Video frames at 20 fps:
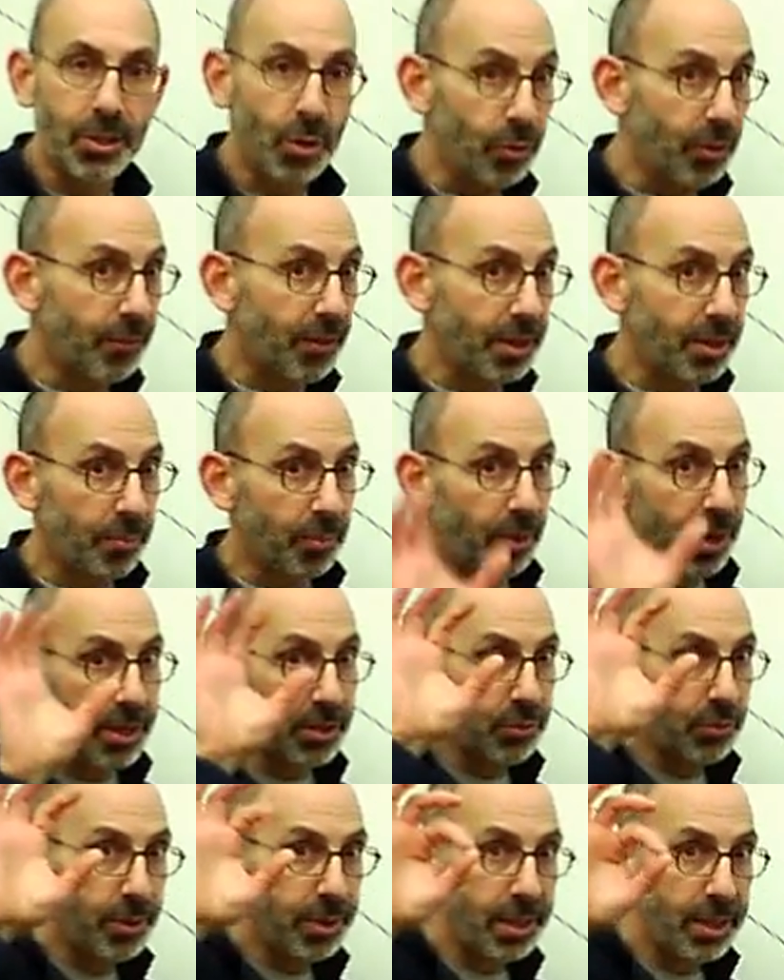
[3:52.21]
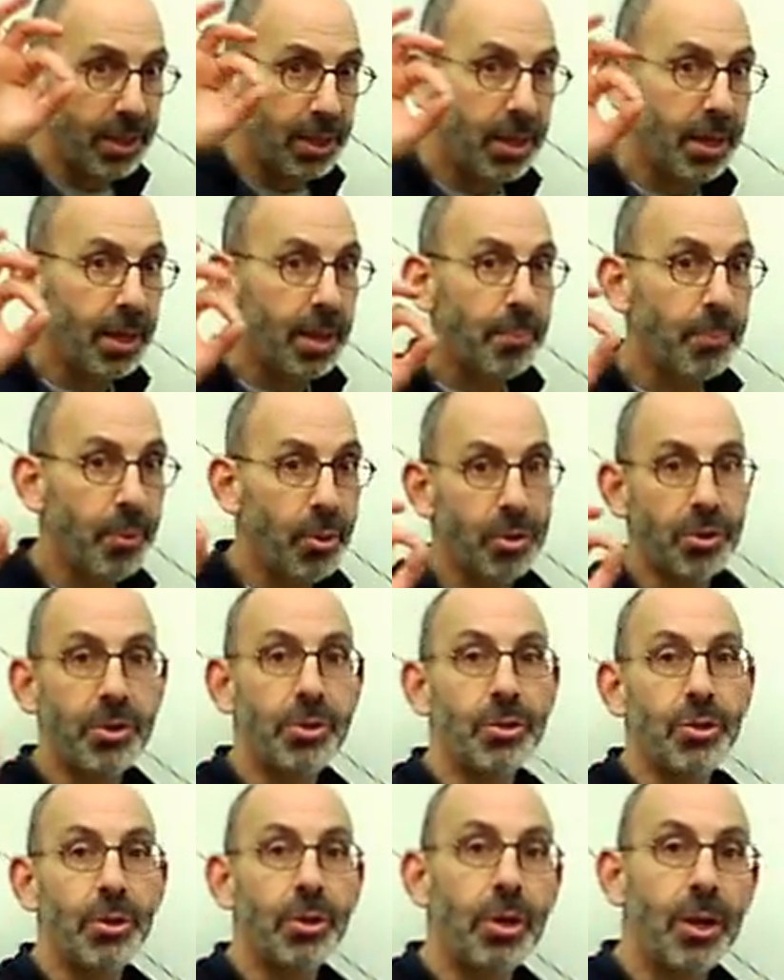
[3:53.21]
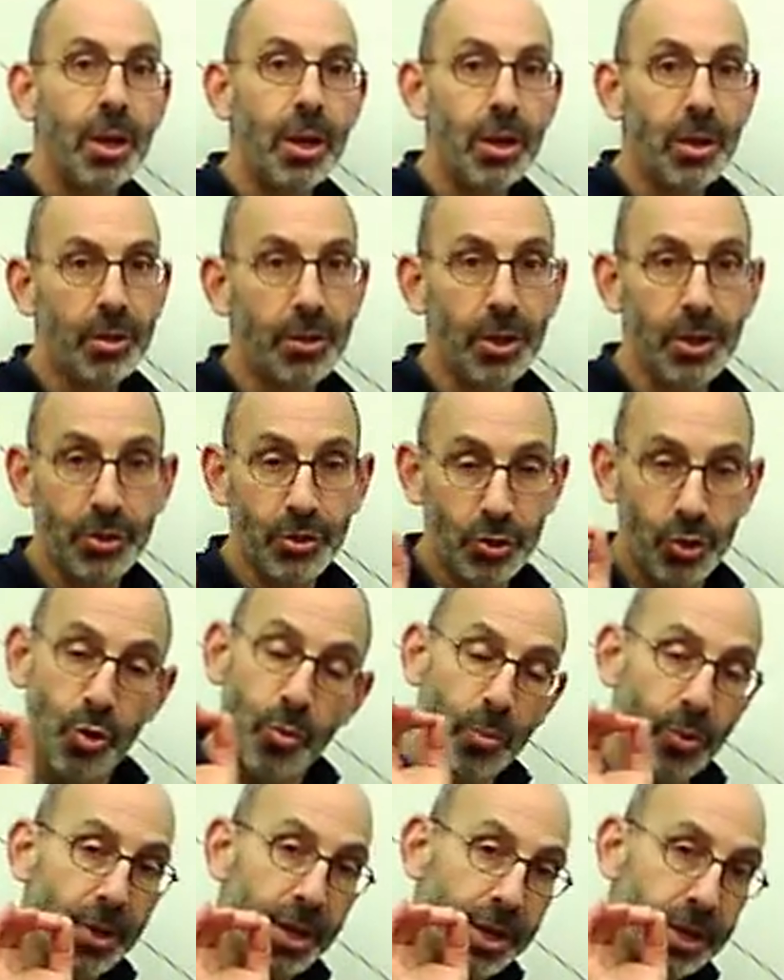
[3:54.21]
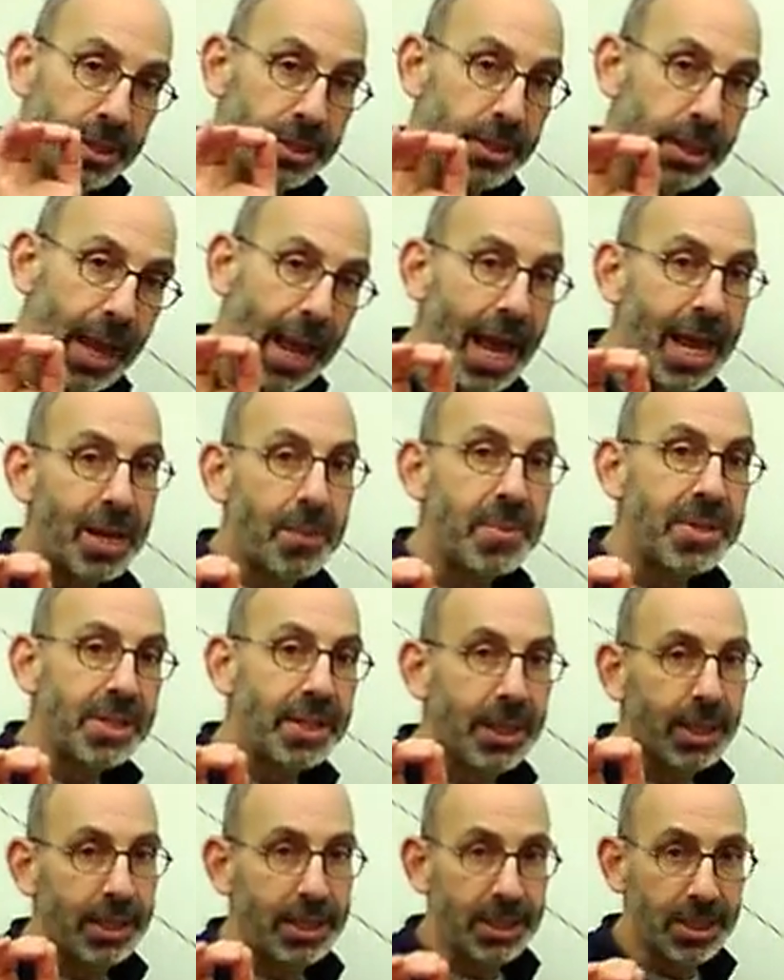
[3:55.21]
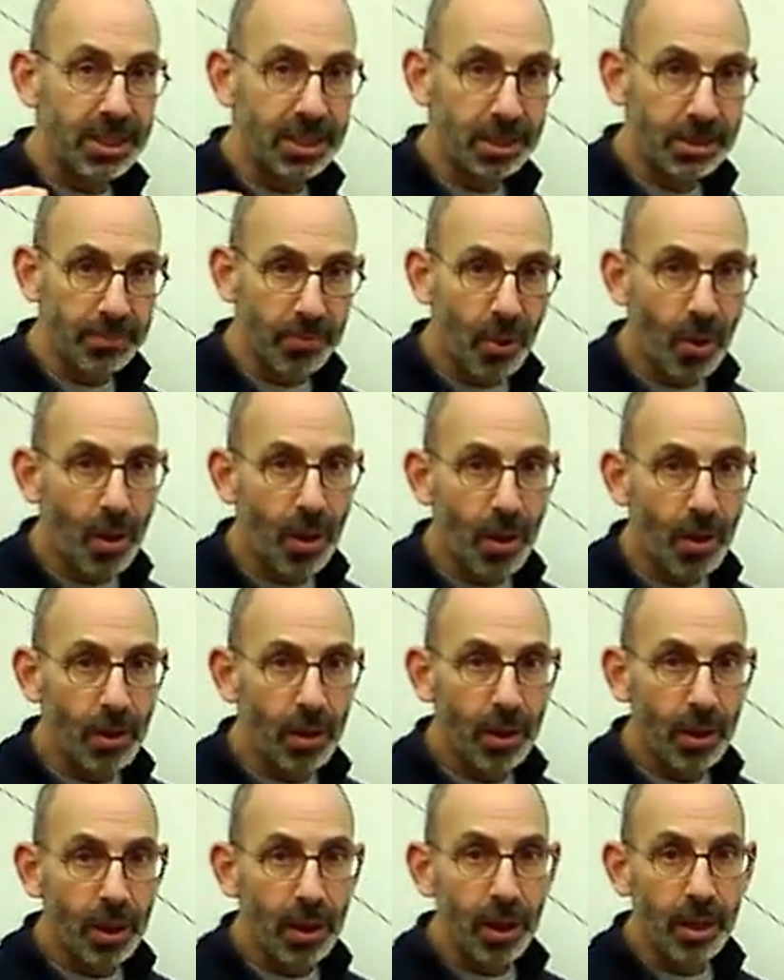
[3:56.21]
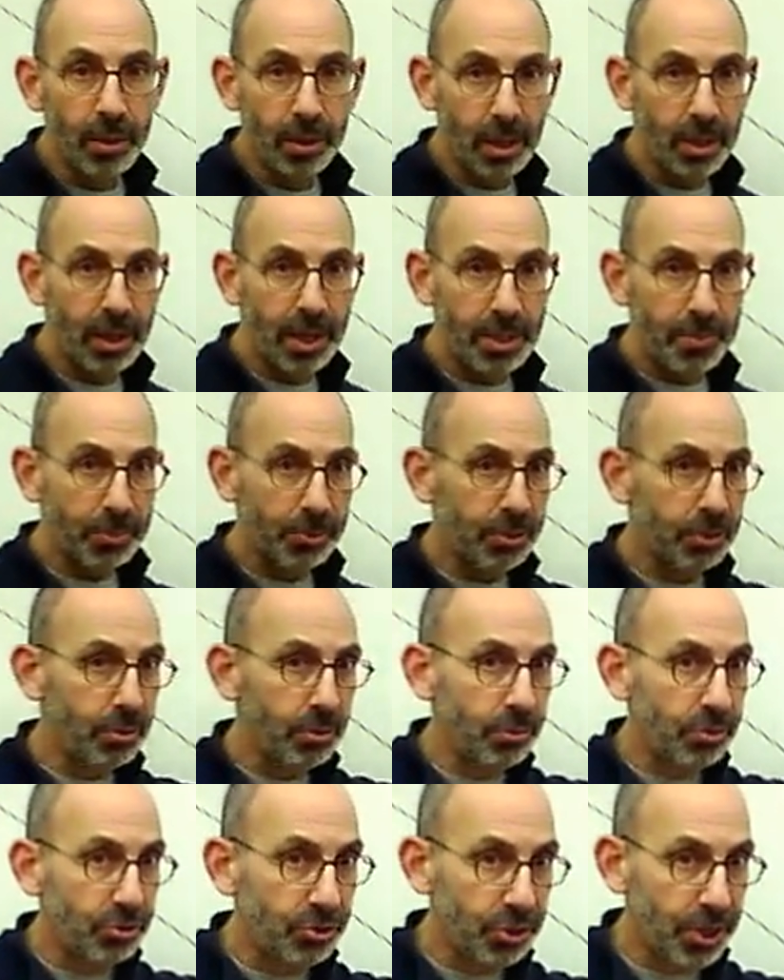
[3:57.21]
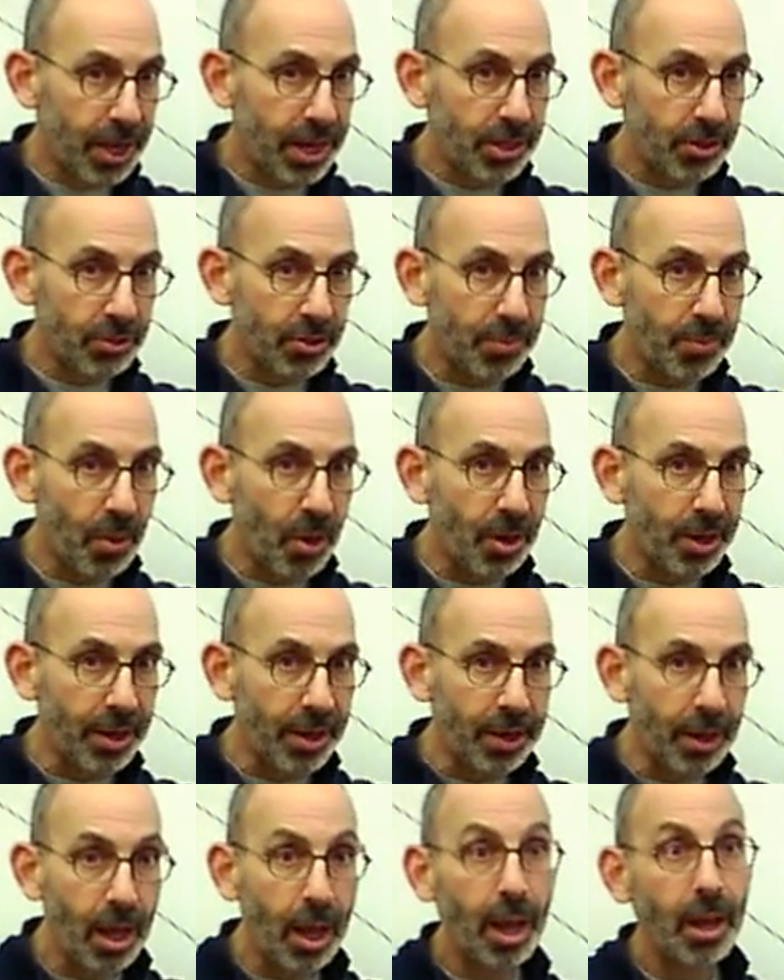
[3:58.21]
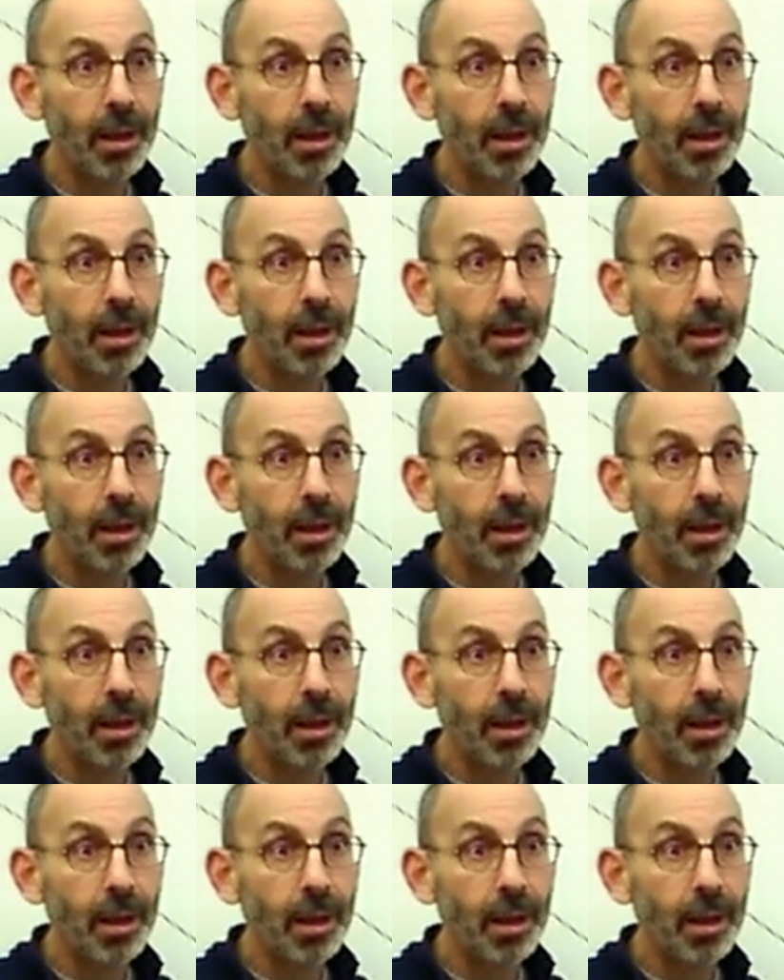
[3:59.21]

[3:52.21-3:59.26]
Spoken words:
Don't affect the price when the purchaser, the consumer, is atomistically small and unable to change the market.